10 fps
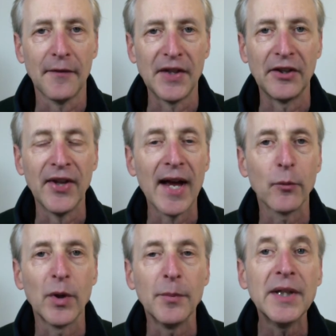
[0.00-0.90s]
out the
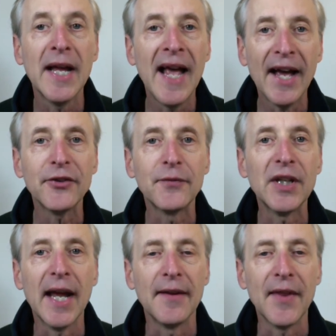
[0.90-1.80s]
exact one. But as of
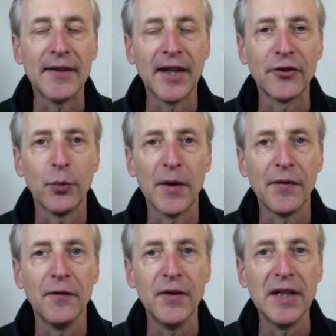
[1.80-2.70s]
today, that that's
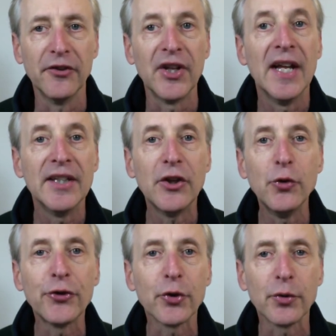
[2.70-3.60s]
what the fee is. Now,
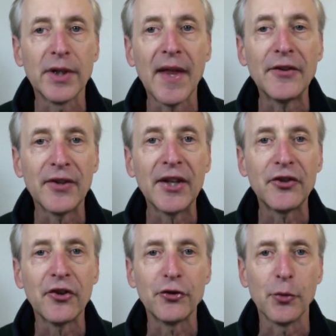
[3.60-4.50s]
you certainly that
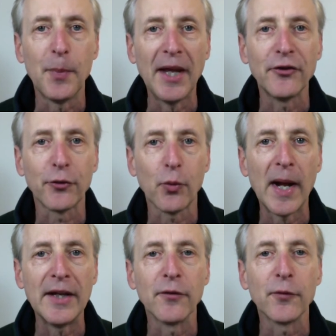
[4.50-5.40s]
that's just your base
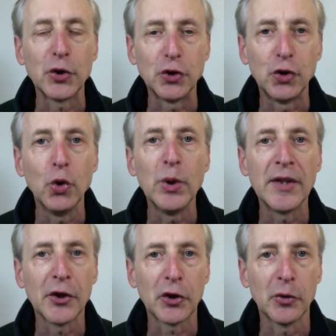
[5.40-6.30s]
rate for
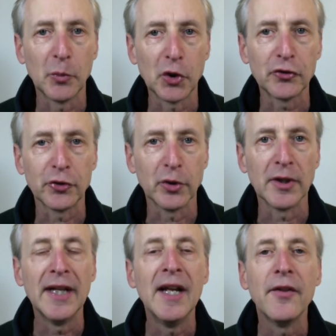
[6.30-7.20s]
doing the commercial.
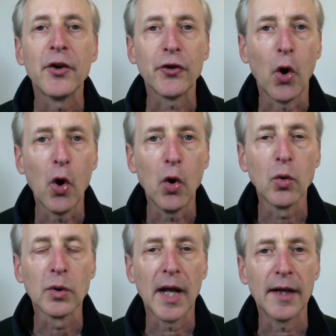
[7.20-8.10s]
There's a
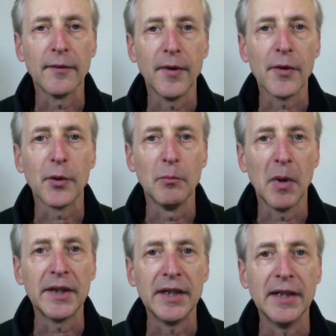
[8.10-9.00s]
whole lot of other
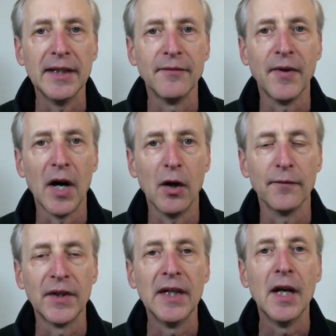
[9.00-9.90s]
money
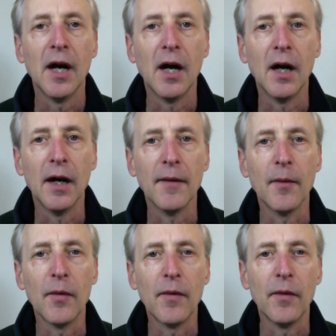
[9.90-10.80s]
involved. Uh,
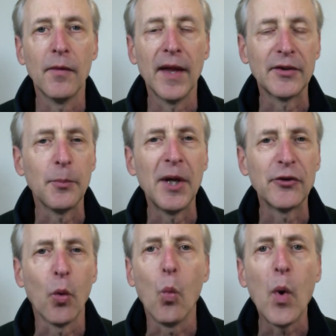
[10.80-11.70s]
that
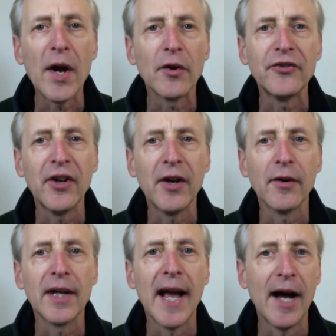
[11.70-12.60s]
depends on where it's
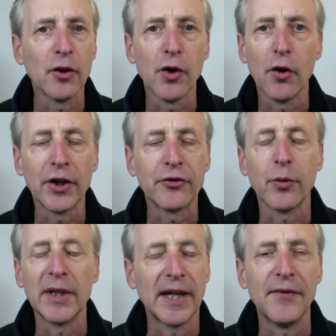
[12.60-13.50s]
airing, how long it's
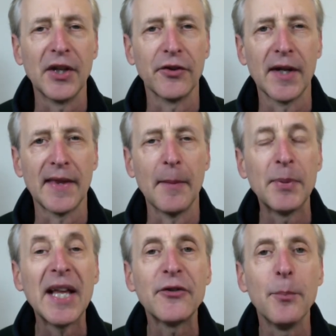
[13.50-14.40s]
running, and things like that.
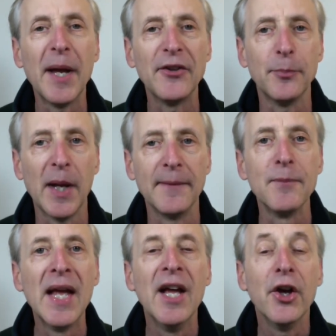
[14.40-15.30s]
But that's the base pay.
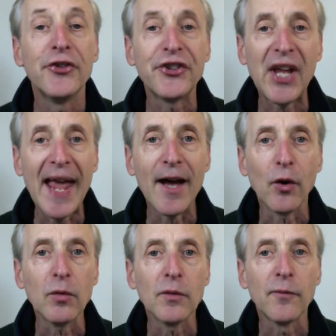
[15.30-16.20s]

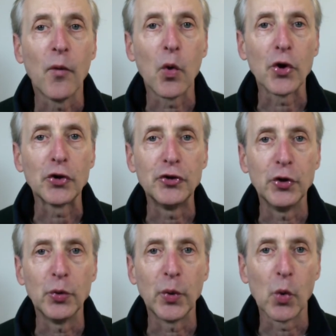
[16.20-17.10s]
Scale for
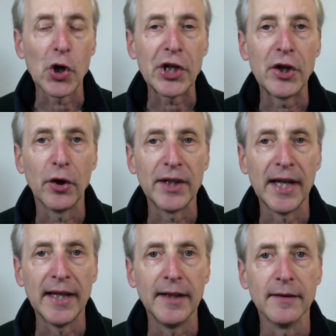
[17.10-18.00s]
do, working on
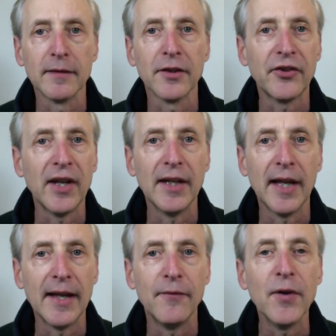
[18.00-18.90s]
a, let's say,
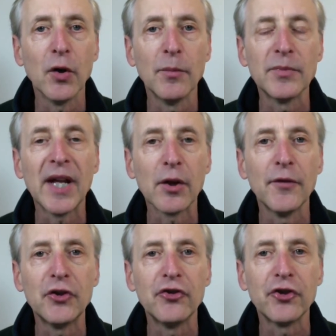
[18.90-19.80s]
a film,
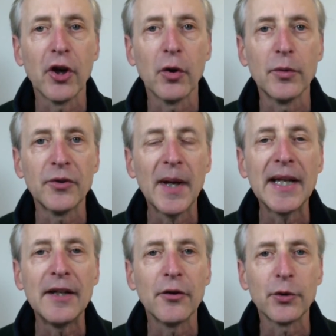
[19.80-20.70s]
television show, it's about
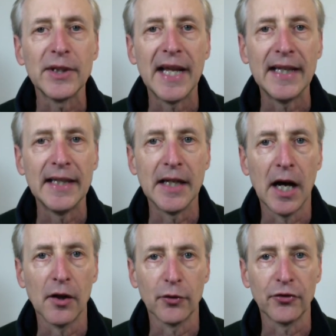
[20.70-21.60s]
eight hundred eighty
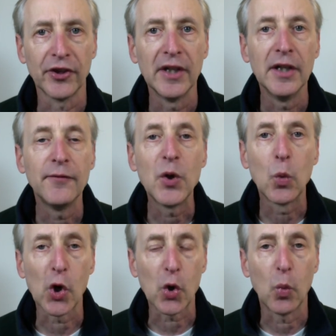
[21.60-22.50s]
dollars if you
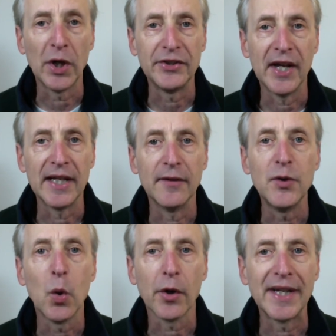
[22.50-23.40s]
work one day. If
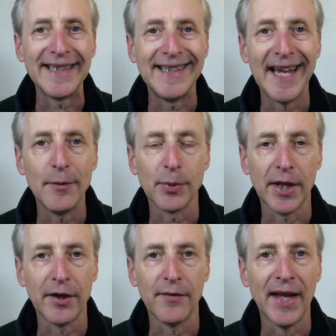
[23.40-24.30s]
you are a day
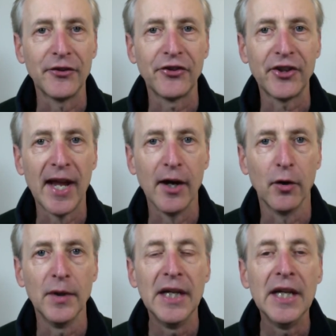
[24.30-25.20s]
player, that's scale.